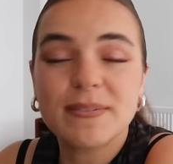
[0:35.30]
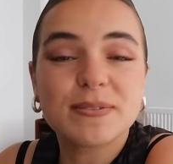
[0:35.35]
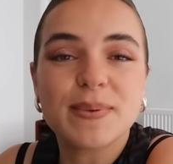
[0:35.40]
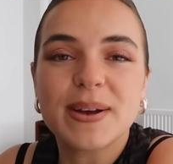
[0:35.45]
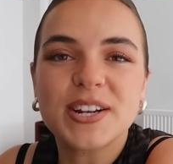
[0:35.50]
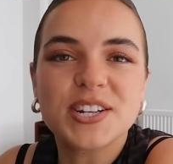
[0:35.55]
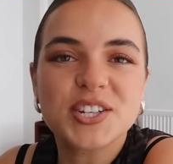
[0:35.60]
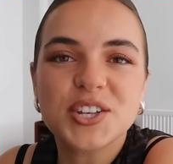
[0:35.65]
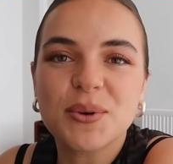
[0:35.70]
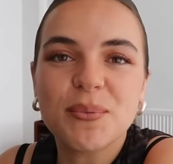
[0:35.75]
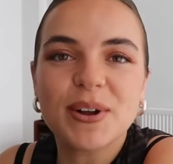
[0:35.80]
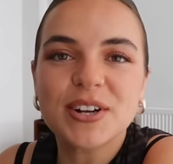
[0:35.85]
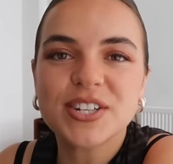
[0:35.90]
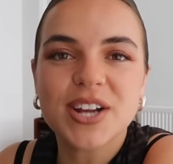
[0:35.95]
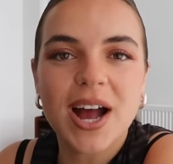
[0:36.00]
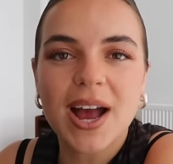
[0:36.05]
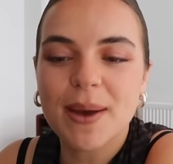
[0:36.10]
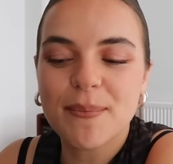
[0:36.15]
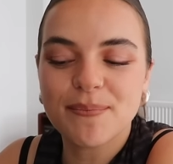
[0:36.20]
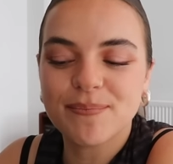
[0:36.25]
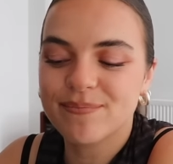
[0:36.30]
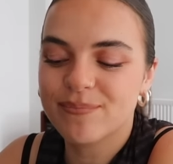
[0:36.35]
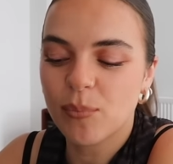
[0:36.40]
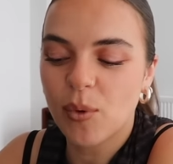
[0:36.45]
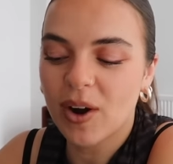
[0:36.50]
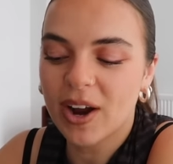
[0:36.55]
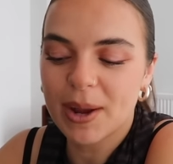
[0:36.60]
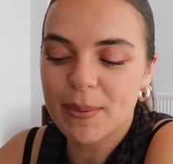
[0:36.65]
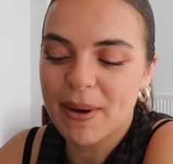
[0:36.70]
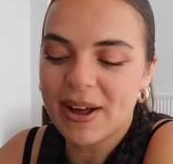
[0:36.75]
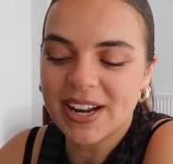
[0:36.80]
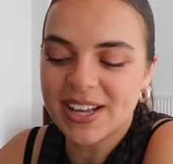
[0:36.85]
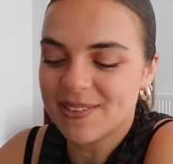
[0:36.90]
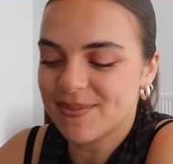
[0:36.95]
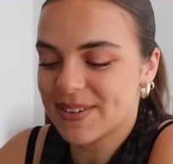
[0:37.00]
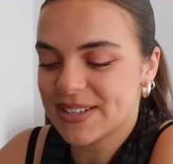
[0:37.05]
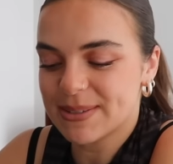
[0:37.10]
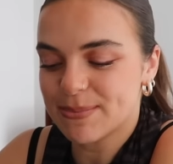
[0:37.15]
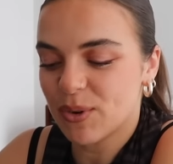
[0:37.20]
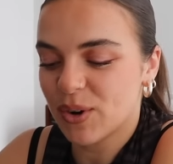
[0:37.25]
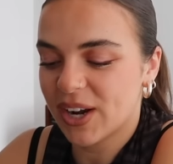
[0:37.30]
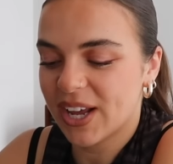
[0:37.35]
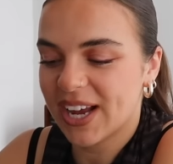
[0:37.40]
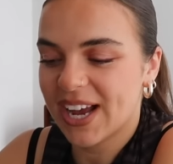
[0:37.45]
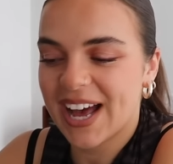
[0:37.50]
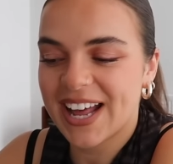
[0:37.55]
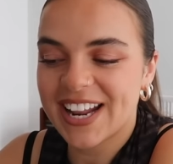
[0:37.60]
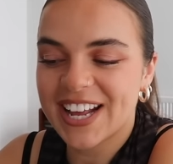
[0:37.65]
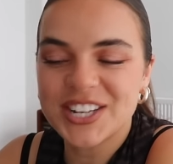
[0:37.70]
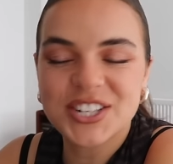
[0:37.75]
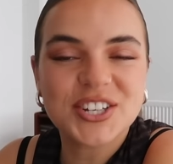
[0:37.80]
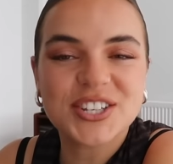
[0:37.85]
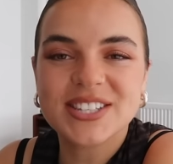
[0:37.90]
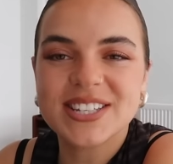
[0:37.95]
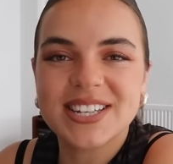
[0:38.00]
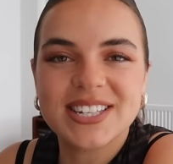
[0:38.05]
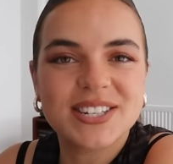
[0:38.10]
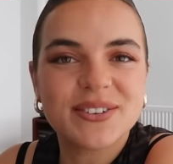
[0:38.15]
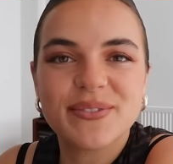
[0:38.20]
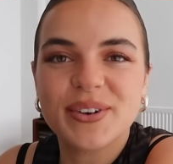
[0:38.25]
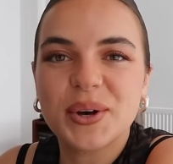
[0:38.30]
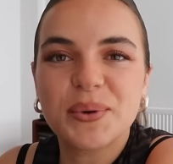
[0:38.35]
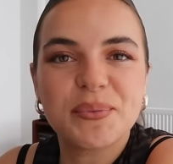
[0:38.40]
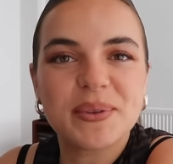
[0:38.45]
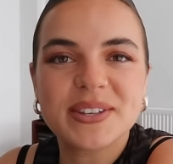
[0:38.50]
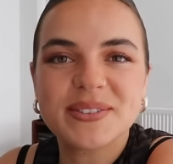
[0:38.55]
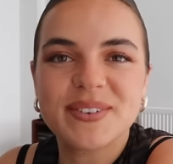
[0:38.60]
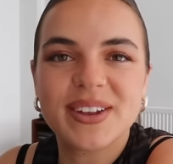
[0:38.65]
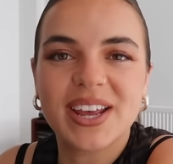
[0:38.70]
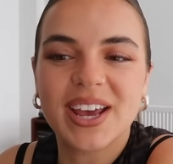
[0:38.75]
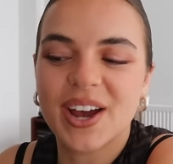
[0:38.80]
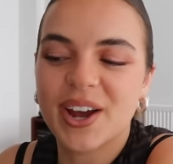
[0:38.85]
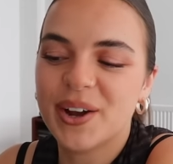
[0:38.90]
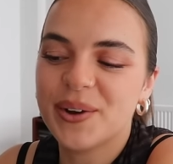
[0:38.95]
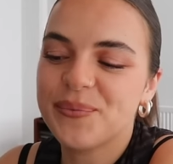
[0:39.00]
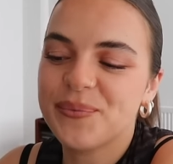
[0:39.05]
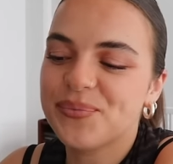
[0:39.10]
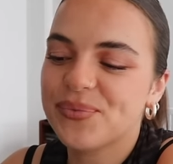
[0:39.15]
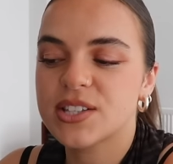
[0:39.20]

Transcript: But I've spent too much time worrying about it this morning and I just need to film this video.